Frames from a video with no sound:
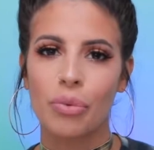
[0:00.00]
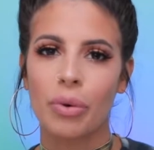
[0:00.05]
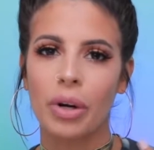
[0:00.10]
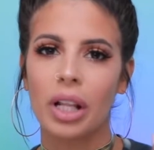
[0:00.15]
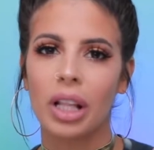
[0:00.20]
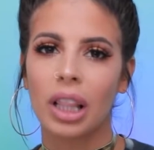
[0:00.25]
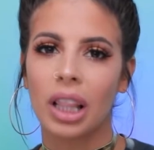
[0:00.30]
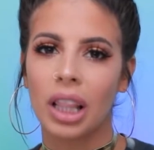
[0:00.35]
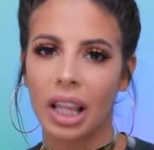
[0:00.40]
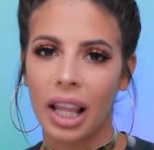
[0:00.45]
you
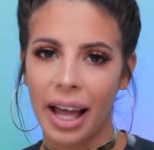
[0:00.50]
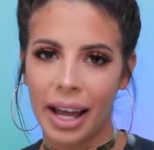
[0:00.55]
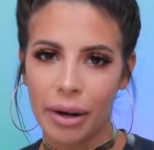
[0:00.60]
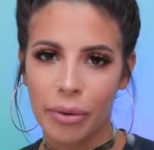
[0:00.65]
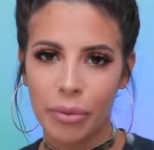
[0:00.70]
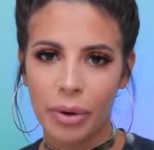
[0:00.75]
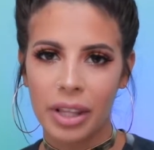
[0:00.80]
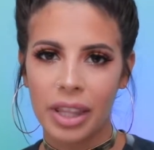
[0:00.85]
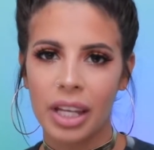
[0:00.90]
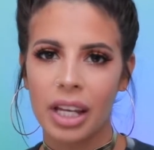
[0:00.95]
went
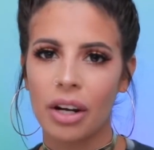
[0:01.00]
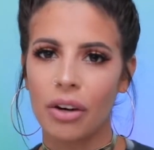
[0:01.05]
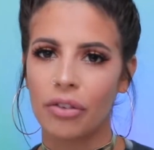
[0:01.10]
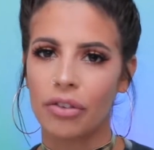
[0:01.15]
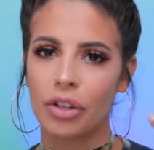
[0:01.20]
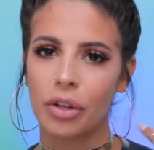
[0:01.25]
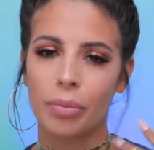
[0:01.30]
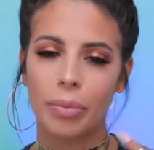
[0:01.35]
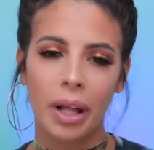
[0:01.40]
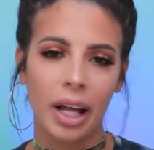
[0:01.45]
light with it or
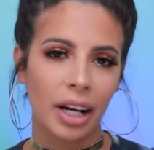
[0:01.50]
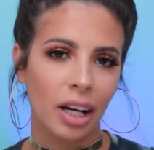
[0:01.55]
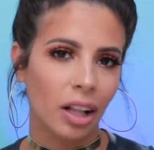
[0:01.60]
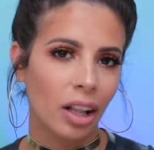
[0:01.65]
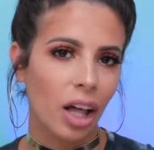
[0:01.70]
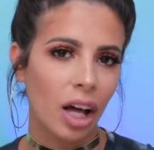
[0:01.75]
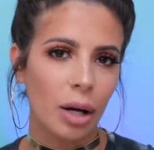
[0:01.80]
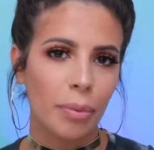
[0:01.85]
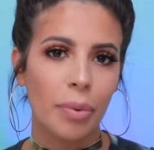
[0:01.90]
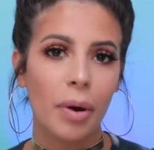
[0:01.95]
if you applied a
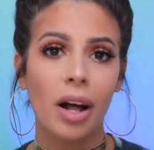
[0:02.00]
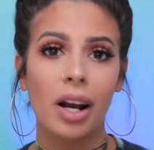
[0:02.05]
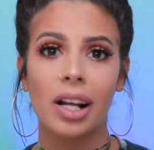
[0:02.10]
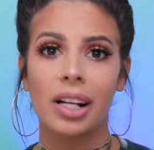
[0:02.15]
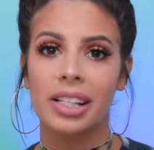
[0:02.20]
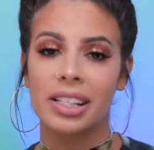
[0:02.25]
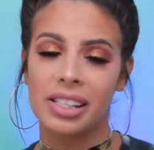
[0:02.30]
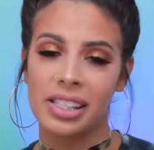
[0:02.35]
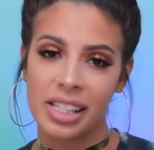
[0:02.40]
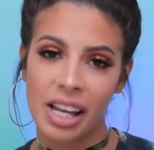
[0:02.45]
lot of
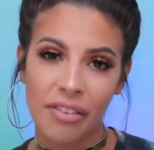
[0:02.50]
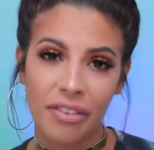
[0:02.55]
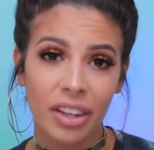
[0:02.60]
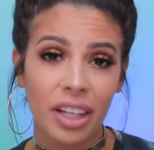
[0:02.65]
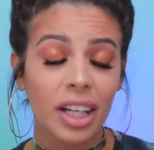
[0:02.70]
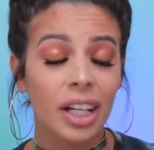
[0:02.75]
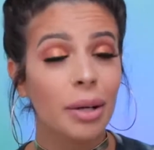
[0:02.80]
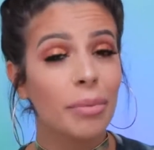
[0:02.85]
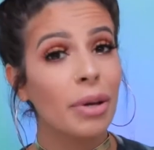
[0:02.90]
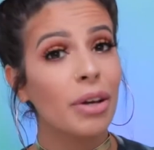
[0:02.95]
product. It's
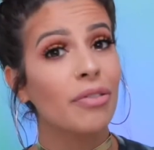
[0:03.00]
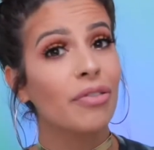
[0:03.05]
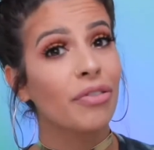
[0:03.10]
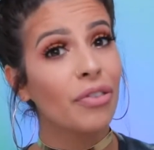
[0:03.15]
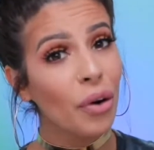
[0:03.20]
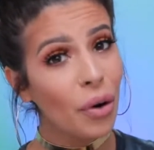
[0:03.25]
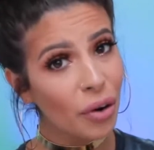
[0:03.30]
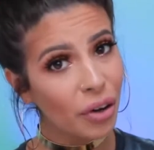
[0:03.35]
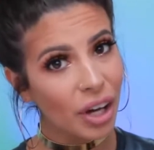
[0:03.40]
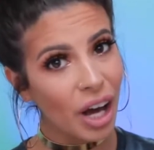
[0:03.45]
definitely going to be
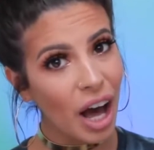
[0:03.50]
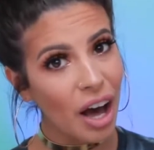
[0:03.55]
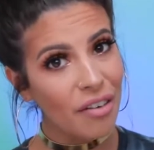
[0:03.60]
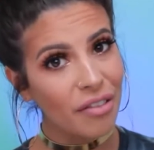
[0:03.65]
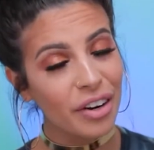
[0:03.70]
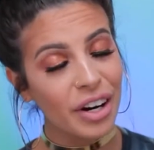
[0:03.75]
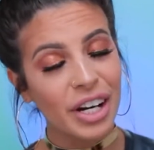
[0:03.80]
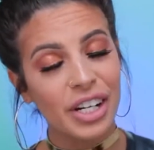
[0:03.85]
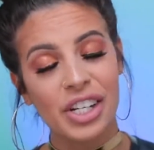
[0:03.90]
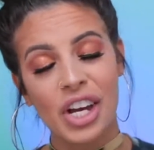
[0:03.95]
full
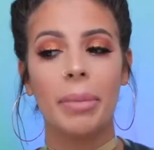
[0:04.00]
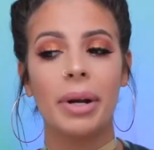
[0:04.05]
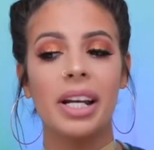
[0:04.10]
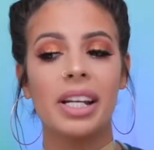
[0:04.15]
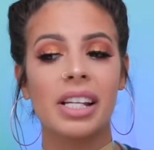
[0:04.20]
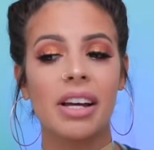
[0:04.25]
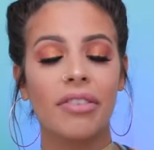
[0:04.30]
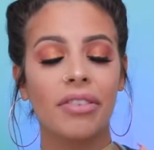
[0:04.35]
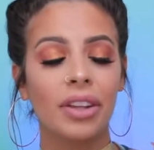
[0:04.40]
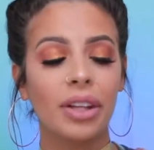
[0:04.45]
coverage, but
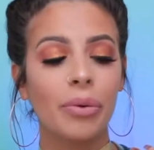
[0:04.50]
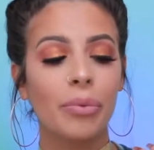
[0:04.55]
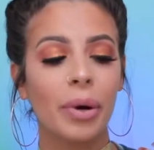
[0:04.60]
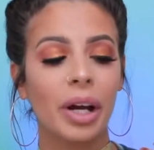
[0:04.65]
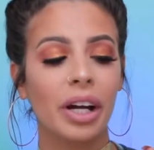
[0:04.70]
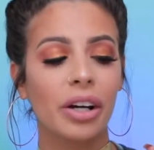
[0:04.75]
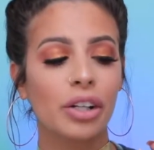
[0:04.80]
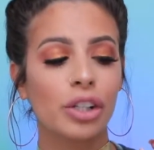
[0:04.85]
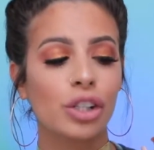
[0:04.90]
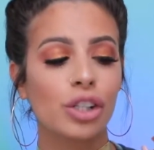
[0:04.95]
it definitely
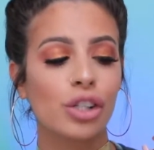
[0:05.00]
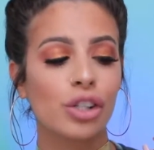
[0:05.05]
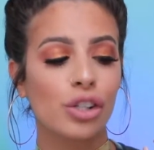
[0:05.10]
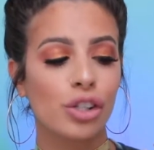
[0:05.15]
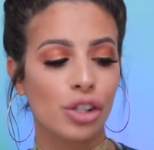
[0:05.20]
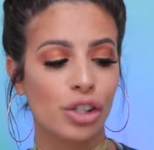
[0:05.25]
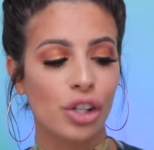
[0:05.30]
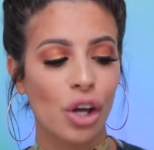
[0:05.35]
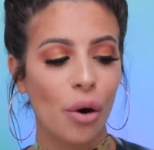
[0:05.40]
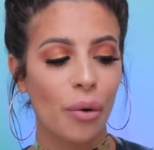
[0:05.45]
wears
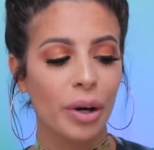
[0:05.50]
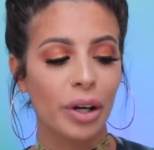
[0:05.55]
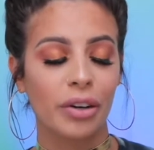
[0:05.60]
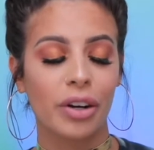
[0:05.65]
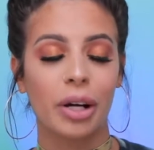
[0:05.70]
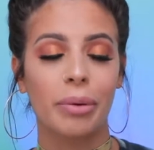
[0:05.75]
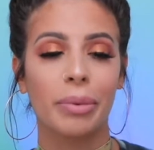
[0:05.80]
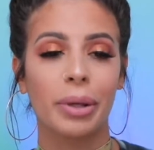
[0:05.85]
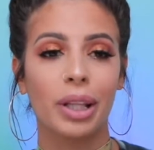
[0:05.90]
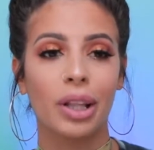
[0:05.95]
so
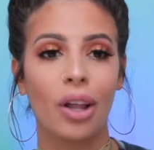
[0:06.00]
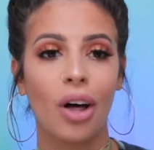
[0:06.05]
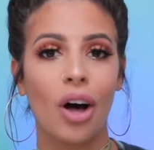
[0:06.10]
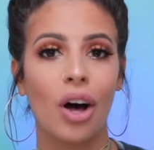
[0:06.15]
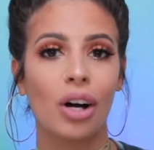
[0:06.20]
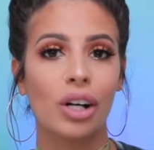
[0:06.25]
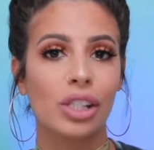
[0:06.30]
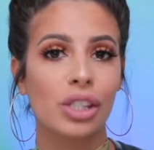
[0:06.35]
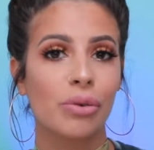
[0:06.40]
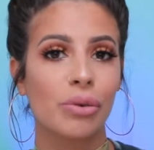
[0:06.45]
incredibly
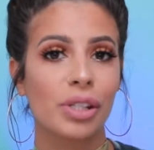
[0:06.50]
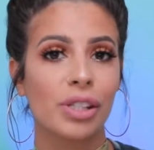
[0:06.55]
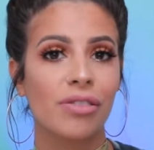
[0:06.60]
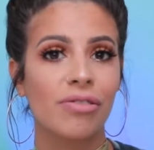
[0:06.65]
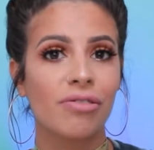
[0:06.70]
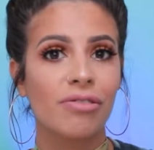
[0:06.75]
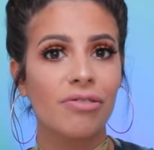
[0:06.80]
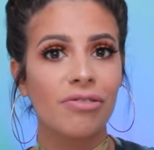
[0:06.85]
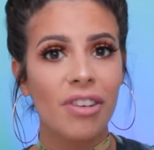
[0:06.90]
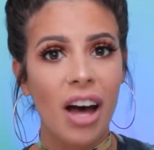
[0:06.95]
long. So it's
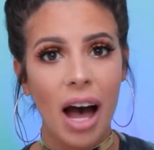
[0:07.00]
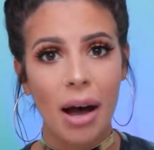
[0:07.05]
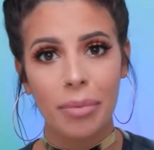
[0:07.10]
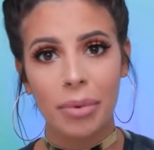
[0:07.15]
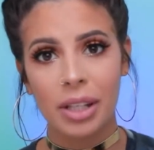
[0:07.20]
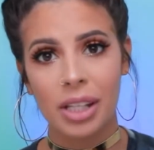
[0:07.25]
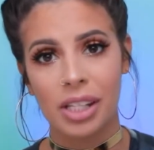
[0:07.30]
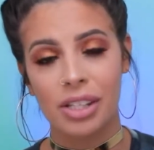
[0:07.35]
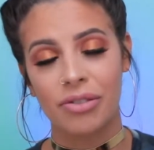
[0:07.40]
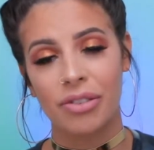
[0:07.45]

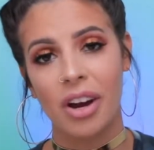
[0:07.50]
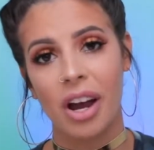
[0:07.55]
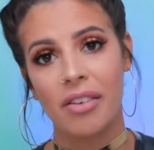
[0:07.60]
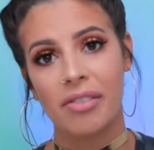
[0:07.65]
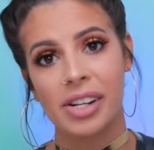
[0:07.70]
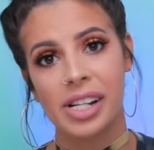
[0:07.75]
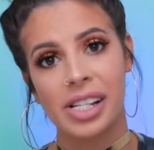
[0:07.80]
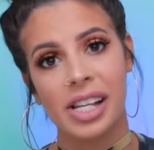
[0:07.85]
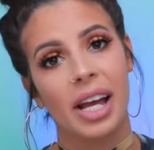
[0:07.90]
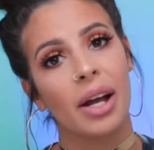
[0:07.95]
fabulous for
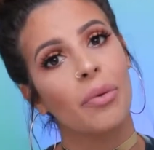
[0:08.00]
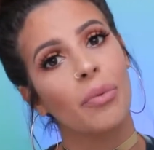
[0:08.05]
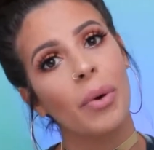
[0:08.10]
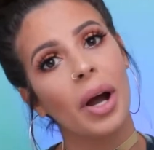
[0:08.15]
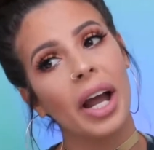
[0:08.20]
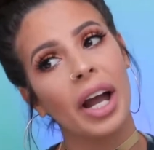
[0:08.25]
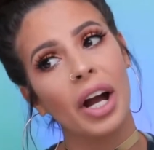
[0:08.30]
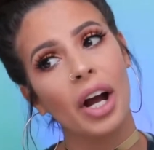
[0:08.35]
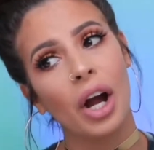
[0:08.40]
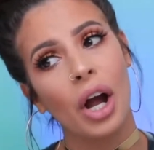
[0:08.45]
everyday
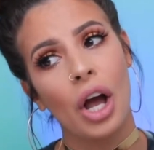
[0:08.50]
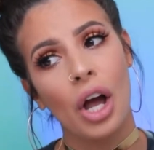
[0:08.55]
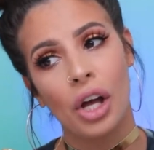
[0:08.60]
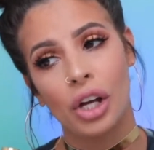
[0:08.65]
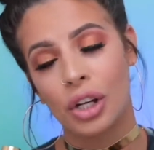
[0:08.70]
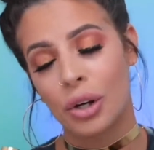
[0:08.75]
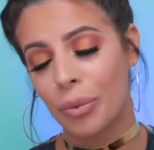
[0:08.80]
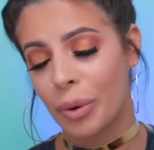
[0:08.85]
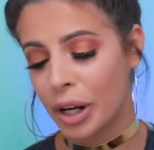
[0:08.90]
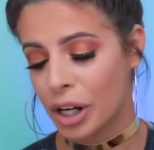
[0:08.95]
wear.
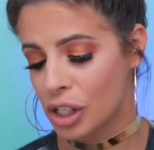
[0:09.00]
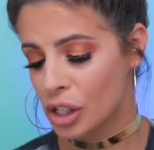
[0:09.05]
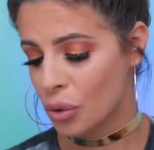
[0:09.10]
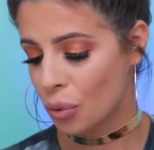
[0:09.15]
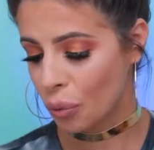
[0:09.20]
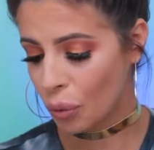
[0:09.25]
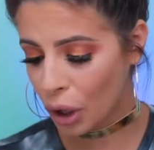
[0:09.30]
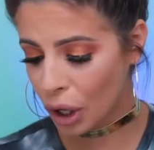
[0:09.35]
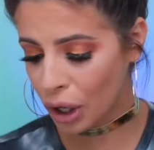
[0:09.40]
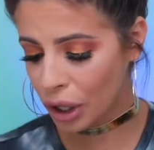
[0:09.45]
You can wear it to
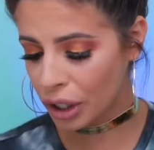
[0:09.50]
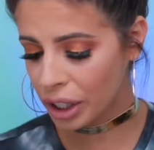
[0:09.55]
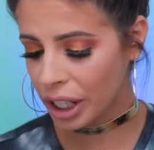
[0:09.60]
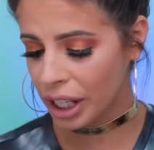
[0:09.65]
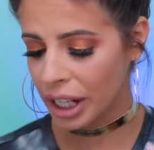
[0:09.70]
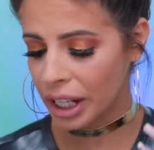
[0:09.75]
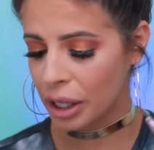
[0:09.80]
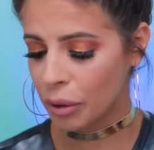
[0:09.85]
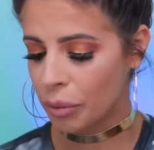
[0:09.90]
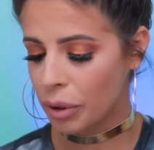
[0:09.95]
work
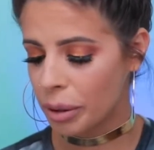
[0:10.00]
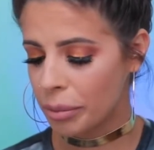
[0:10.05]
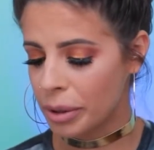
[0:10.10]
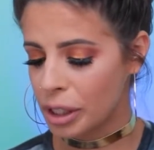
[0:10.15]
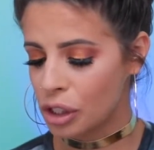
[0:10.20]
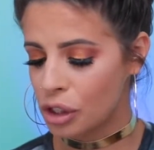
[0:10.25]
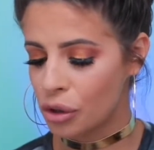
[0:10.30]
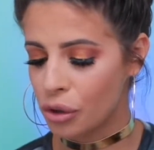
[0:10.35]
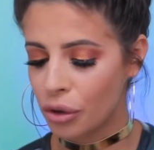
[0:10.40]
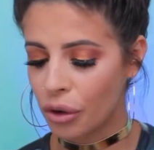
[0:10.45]
and it wouldn't
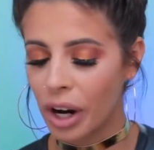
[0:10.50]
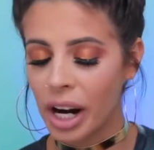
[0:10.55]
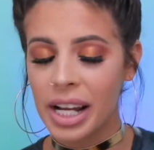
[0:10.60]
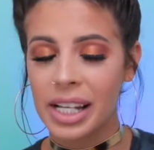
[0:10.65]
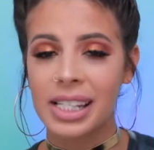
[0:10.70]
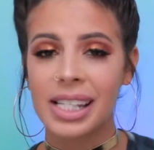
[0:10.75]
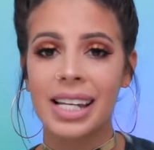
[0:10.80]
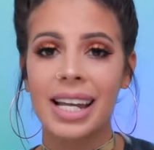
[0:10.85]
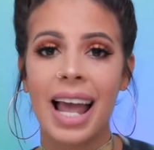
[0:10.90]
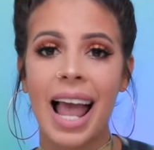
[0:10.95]
be too
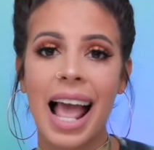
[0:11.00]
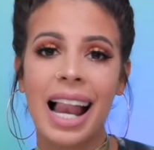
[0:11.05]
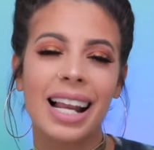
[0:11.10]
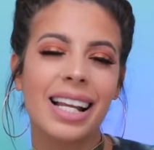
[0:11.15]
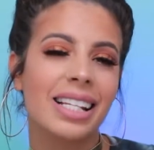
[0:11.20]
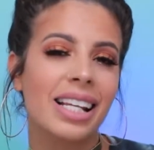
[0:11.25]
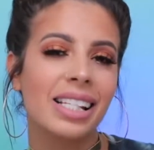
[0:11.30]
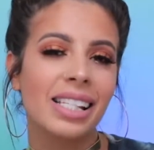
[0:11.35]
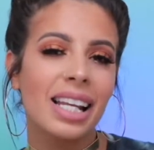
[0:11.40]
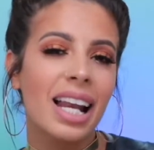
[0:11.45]
crazy. And
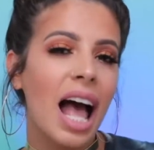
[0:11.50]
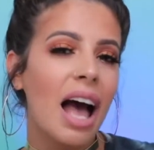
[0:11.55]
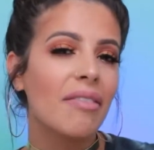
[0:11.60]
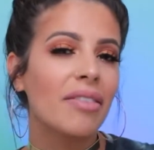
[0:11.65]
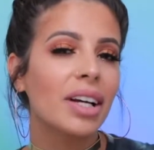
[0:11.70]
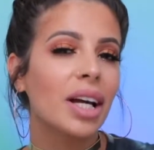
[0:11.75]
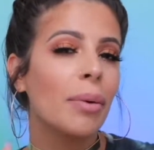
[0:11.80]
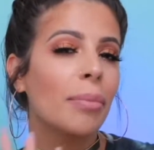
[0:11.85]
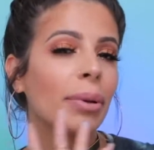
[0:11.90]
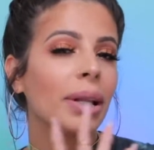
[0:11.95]
it doesn't
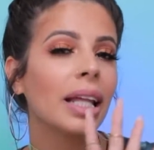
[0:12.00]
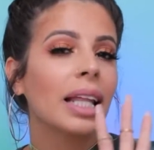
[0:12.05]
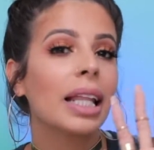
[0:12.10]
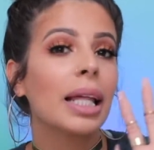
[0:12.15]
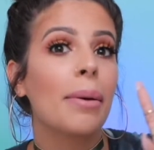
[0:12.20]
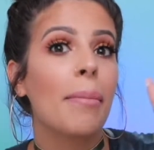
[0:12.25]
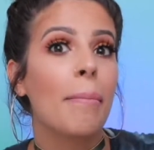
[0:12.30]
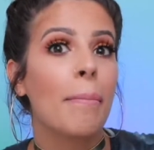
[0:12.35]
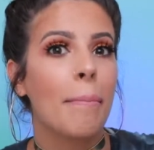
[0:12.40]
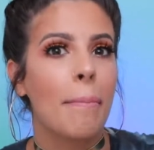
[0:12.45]
have a
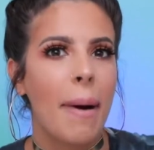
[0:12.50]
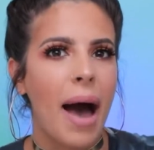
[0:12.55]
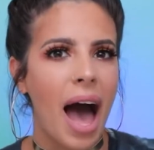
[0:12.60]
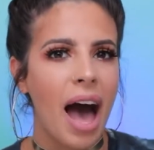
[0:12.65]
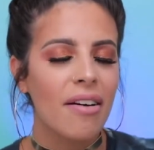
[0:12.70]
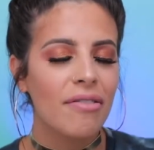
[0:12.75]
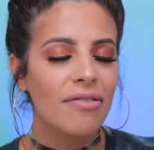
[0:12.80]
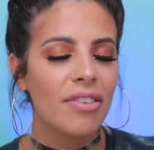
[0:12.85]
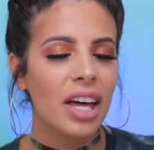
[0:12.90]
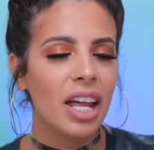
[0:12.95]
completely
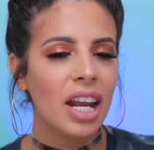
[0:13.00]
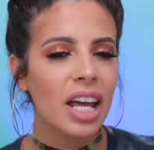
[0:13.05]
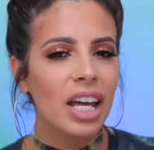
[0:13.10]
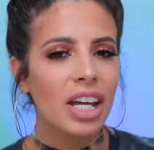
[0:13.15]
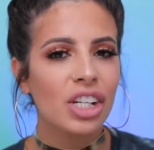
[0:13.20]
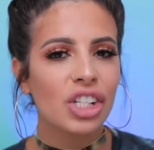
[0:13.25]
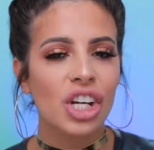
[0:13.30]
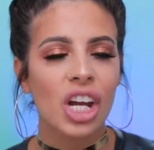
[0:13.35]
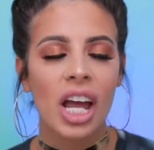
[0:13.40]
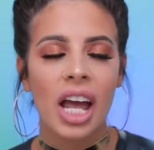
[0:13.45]
matte
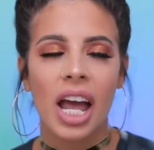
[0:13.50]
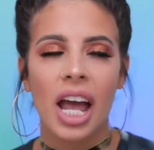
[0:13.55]
finish.